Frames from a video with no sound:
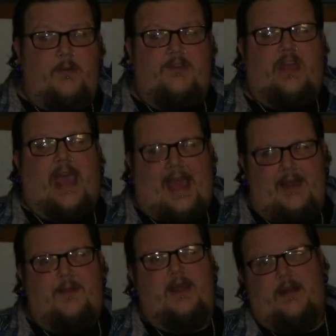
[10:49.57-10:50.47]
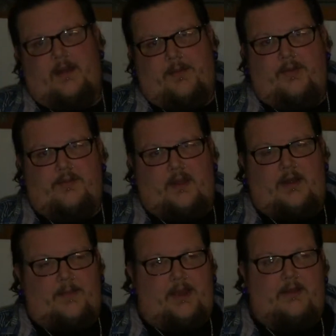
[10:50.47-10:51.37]
which had to be done in person,
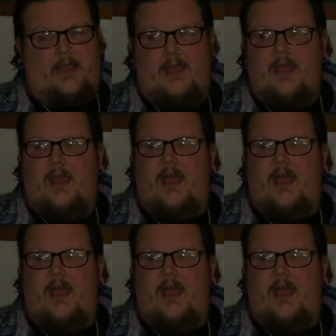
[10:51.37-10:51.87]
apparently,